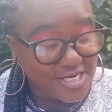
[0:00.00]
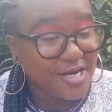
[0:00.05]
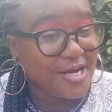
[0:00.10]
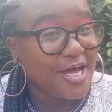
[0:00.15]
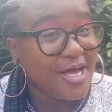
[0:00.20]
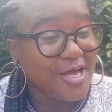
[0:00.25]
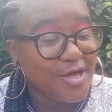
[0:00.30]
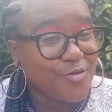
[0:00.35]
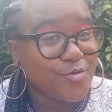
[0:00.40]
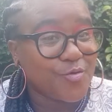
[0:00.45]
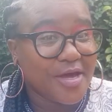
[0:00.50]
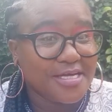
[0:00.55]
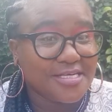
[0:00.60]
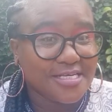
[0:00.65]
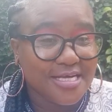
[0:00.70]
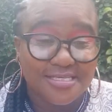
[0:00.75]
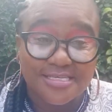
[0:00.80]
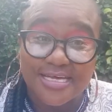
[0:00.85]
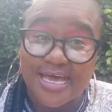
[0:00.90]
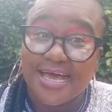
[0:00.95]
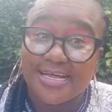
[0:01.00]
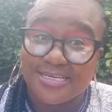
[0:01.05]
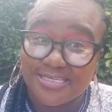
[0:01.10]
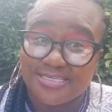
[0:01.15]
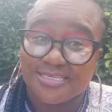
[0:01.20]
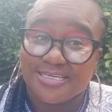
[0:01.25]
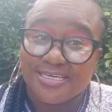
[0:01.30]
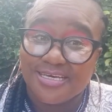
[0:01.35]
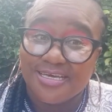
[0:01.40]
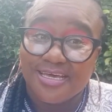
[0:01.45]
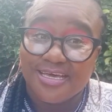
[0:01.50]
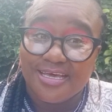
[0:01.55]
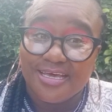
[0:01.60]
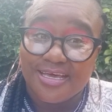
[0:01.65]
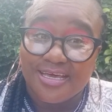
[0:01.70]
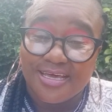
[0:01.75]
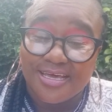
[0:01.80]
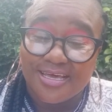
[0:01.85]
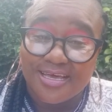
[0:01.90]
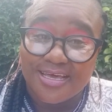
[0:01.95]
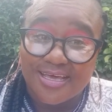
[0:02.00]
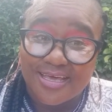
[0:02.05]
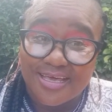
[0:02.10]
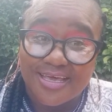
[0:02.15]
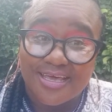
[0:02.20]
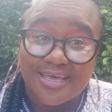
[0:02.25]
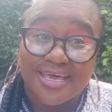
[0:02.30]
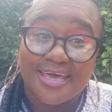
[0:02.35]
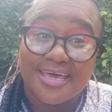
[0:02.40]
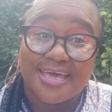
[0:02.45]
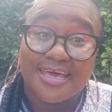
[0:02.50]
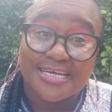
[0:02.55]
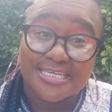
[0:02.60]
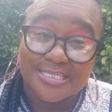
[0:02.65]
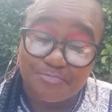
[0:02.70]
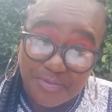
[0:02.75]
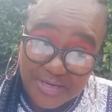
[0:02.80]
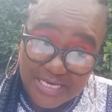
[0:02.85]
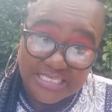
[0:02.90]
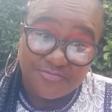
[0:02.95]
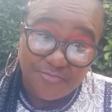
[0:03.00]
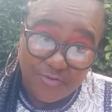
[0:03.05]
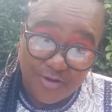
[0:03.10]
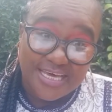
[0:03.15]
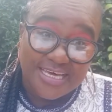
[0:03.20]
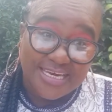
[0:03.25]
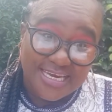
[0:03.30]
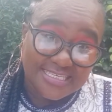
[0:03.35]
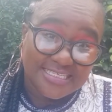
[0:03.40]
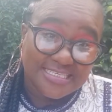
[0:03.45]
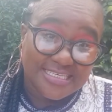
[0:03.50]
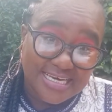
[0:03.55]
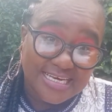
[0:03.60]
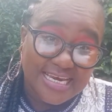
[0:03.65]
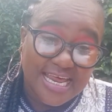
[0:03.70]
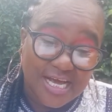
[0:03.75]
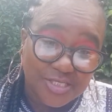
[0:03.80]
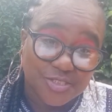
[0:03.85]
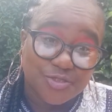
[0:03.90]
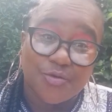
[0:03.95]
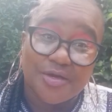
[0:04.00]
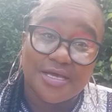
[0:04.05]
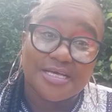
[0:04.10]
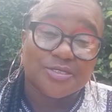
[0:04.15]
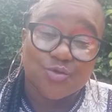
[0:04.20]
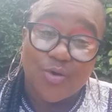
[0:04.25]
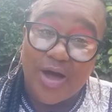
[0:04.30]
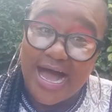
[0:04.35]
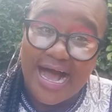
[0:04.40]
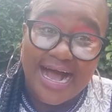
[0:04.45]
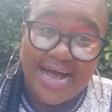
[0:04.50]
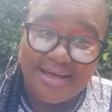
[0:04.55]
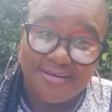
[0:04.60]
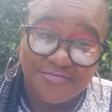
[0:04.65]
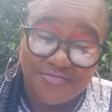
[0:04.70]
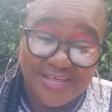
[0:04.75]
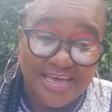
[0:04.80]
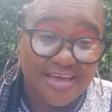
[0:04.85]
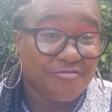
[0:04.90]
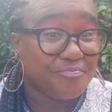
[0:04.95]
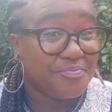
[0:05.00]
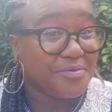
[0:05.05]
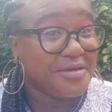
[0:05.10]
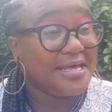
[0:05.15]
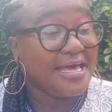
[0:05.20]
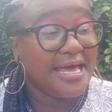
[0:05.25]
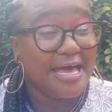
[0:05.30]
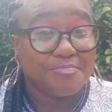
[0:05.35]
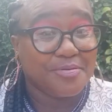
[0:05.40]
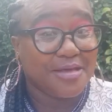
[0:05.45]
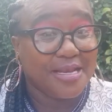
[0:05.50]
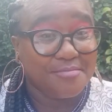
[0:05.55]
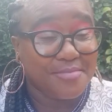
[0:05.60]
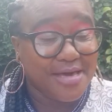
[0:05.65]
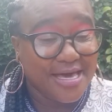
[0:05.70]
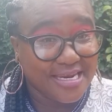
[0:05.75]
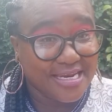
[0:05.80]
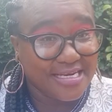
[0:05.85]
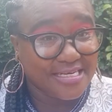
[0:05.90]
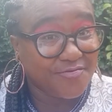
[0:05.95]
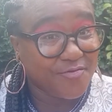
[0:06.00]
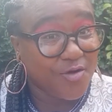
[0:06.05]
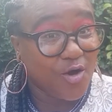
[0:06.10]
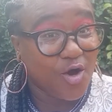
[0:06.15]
are educated. And he is peacefully resting next to his wife. They've been happily married for